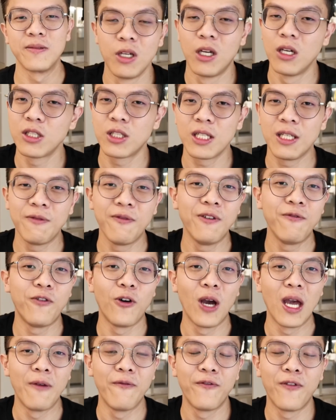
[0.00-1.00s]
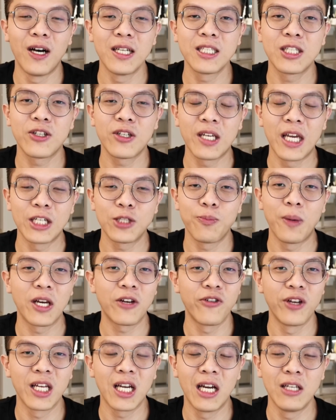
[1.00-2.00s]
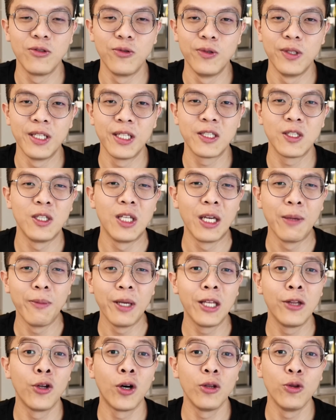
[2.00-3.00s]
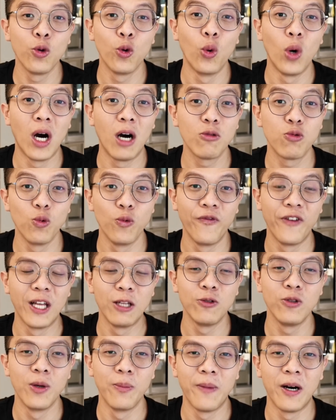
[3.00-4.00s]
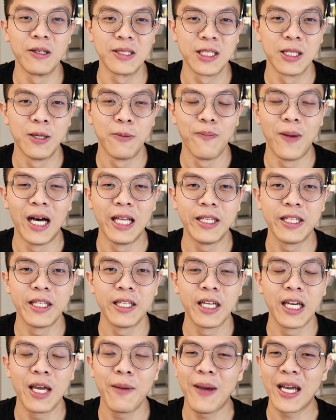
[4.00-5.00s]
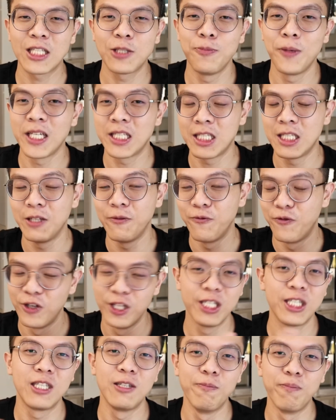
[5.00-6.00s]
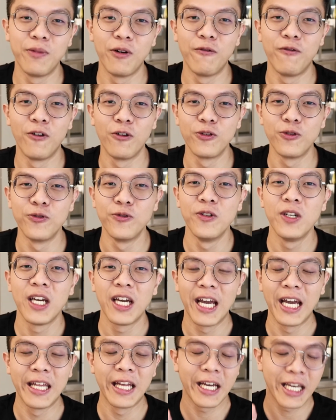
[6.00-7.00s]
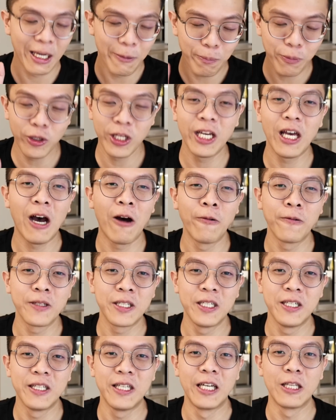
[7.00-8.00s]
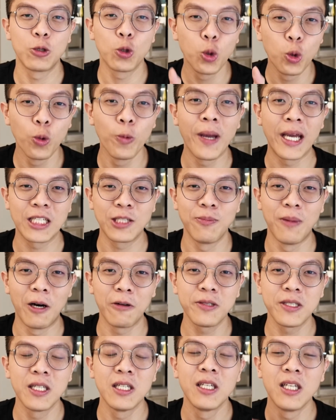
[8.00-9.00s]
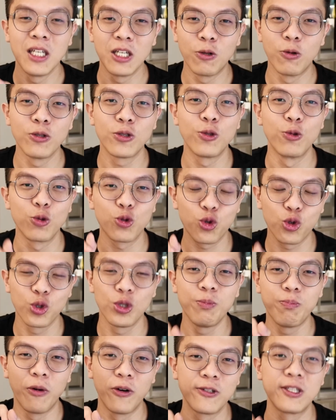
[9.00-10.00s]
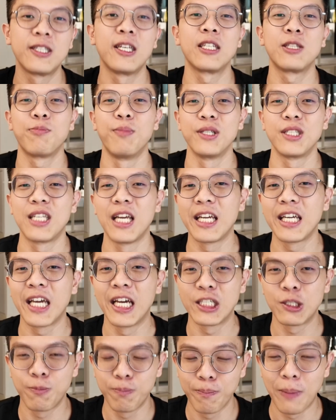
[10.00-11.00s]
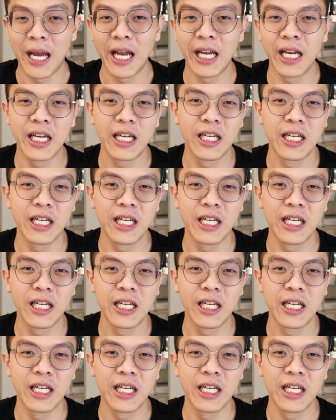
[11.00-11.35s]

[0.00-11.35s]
Because even for advanced cashback credit card users, they may not know how to value the miles. But HeyMax makes it really simple for you. And I can put it out here that 2 max miles equals to 3.6% cashback.